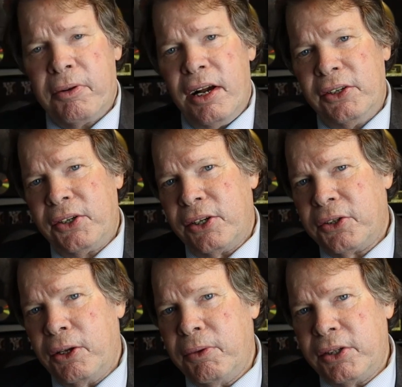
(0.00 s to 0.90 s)
process
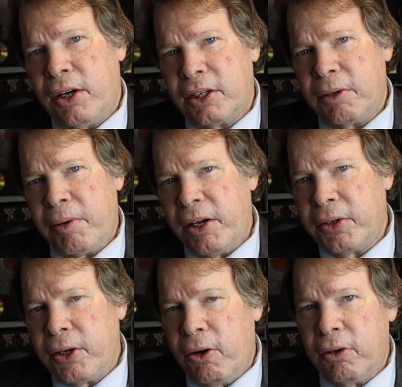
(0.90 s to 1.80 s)
that we talked about in
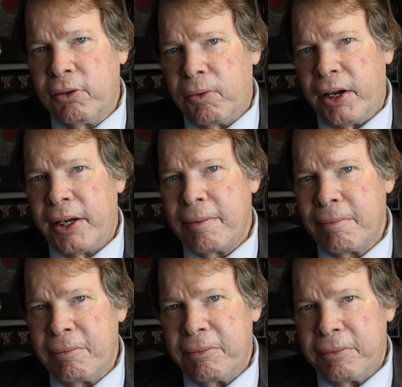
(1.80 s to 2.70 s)
the old way.
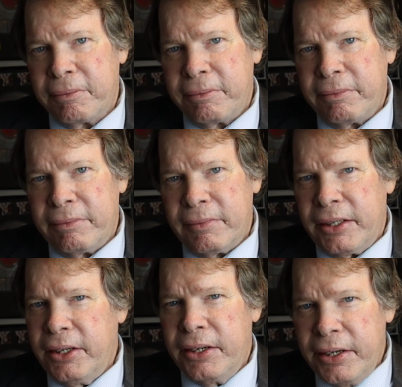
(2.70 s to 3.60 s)

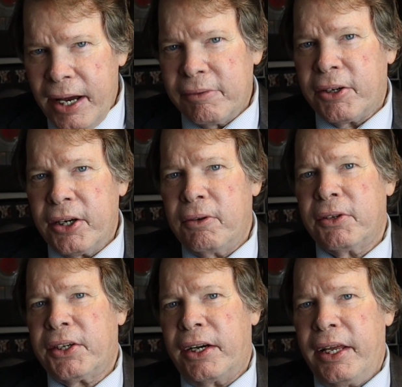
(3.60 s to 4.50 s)
You never know
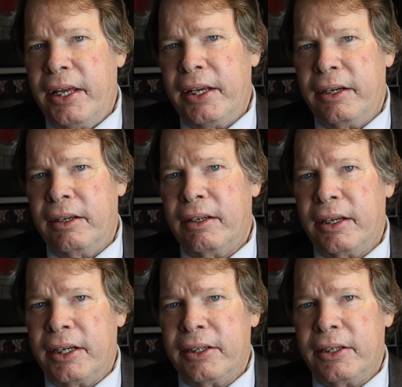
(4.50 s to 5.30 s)
what's going to hit, and